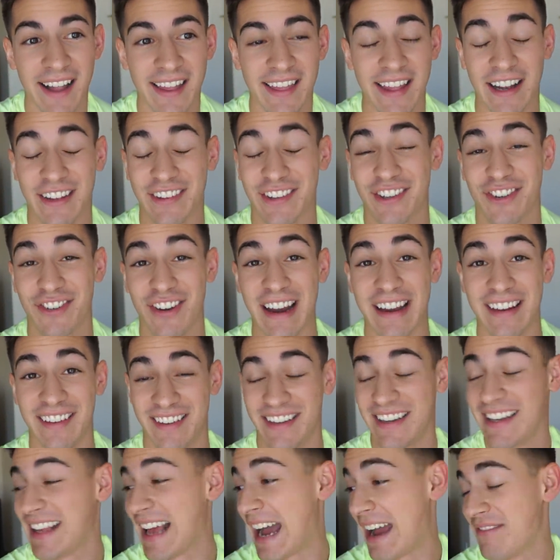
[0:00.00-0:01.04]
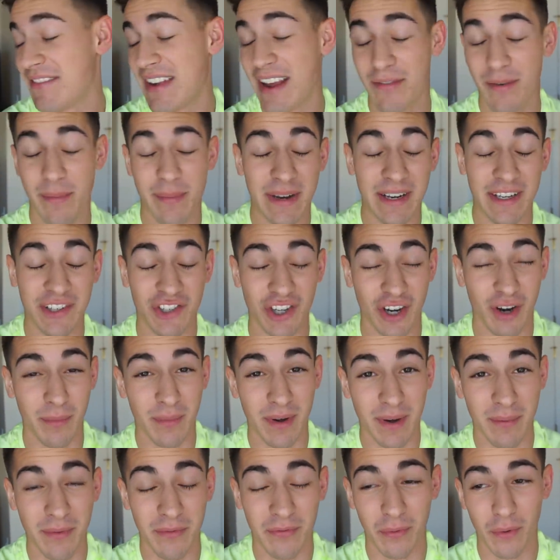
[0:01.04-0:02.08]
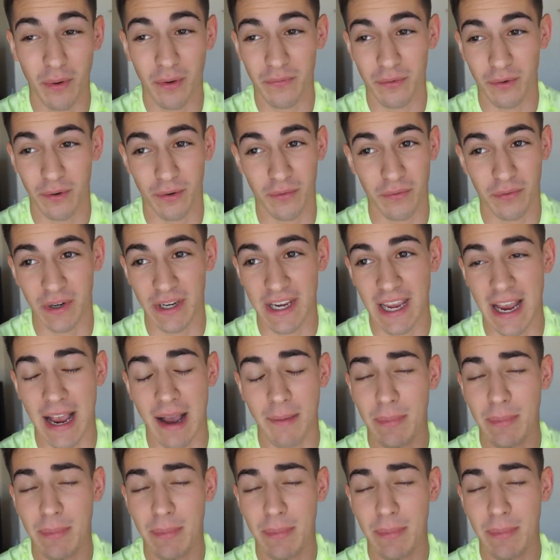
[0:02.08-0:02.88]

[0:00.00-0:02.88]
That's crazy. I've never been to Germany before for, for game.